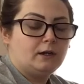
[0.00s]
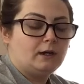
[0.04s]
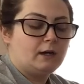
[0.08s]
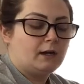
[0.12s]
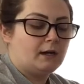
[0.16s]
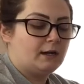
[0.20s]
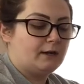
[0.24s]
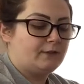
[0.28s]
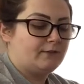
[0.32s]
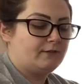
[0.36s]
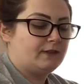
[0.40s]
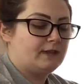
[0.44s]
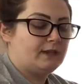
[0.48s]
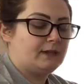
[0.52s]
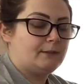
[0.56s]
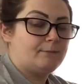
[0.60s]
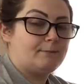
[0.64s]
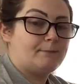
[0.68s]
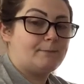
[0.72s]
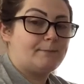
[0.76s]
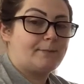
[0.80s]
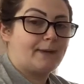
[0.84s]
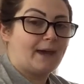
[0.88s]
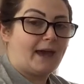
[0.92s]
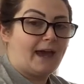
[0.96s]
of the
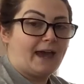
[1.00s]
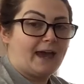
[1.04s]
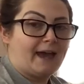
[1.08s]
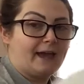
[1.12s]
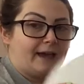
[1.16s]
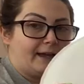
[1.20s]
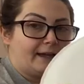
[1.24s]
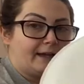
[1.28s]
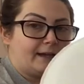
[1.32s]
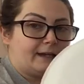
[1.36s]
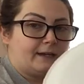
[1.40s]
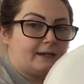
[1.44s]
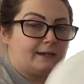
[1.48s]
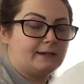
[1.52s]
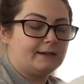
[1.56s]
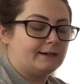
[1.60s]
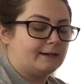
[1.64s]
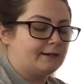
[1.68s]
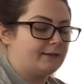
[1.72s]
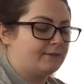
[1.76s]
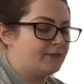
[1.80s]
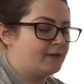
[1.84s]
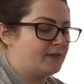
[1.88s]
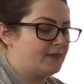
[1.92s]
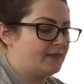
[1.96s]
back
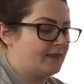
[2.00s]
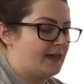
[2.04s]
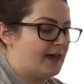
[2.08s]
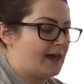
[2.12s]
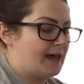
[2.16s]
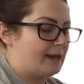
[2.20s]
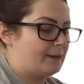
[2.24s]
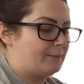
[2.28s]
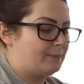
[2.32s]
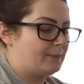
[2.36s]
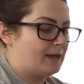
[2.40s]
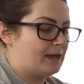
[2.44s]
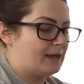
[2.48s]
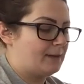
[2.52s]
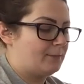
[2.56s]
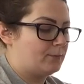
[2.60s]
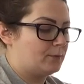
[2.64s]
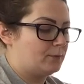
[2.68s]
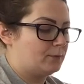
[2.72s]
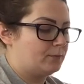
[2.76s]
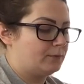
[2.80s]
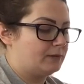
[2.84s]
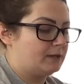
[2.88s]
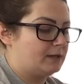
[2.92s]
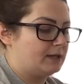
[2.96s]
of that paper
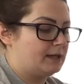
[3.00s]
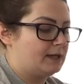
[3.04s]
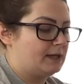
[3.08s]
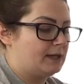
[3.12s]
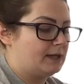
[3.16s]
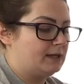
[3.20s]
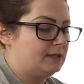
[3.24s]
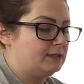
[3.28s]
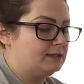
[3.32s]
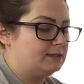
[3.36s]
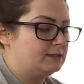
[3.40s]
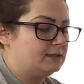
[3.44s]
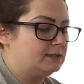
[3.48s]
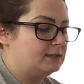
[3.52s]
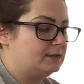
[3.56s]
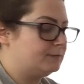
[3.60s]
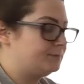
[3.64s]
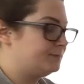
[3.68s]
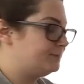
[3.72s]
plate,